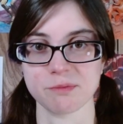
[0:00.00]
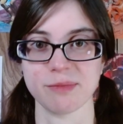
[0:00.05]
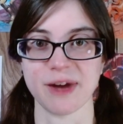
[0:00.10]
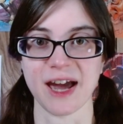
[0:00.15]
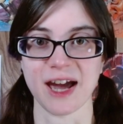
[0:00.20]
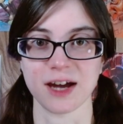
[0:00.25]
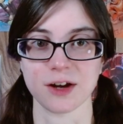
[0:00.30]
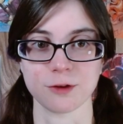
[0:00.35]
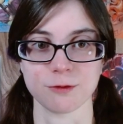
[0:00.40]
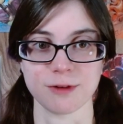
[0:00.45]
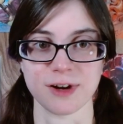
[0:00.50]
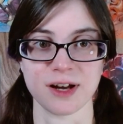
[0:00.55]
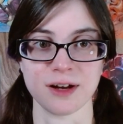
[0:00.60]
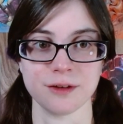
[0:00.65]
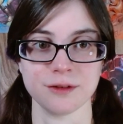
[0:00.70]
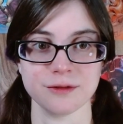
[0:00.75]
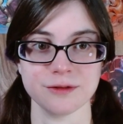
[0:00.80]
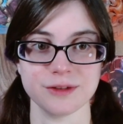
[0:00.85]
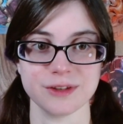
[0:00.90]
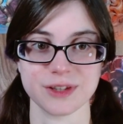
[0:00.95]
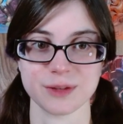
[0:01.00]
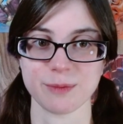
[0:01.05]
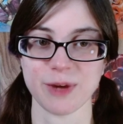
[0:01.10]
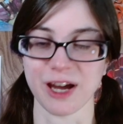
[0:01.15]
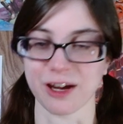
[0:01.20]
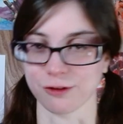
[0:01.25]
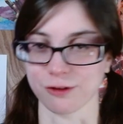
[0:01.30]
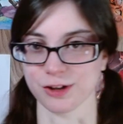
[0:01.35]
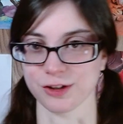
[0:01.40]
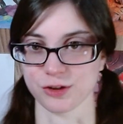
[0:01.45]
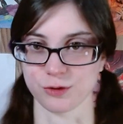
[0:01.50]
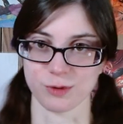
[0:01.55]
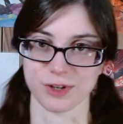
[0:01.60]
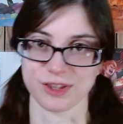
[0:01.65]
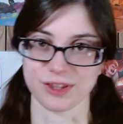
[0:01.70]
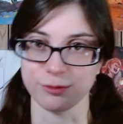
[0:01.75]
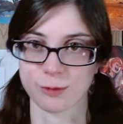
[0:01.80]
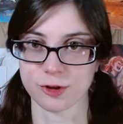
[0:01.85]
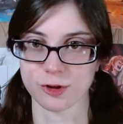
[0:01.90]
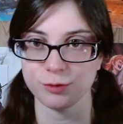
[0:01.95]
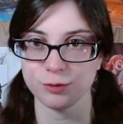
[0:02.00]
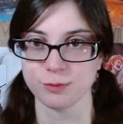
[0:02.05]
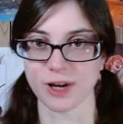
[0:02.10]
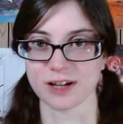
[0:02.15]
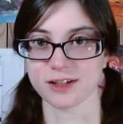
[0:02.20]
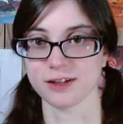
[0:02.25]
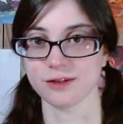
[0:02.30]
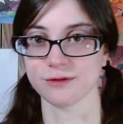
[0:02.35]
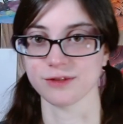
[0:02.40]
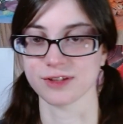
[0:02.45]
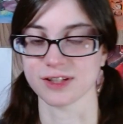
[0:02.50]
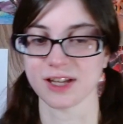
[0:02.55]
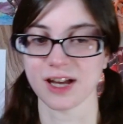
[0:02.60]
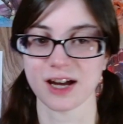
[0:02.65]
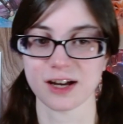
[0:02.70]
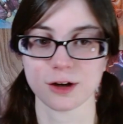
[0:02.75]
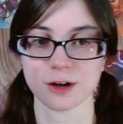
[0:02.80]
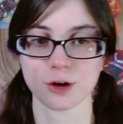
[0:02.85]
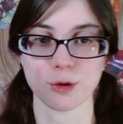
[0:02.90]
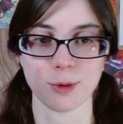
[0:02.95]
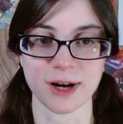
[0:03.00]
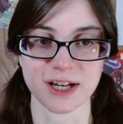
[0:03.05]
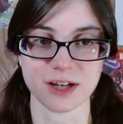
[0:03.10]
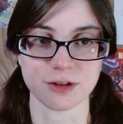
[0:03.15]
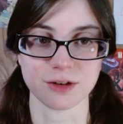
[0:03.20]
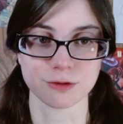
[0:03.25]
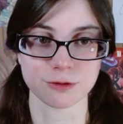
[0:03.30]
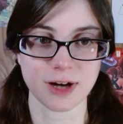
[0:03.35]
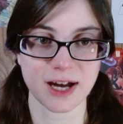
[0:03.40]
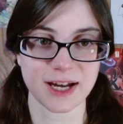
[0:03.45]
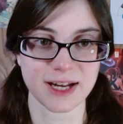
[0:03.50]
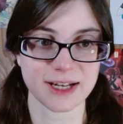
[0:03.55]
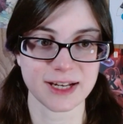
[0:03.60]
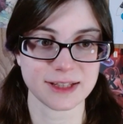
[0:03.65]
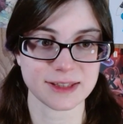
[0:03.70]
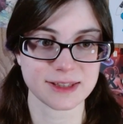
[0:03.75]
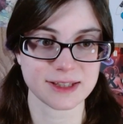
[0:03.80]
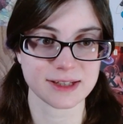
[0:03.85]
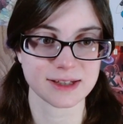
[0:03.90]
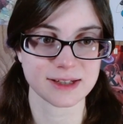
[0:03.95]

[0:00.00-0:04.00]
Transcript: backgrounds where the perspective is not quite right.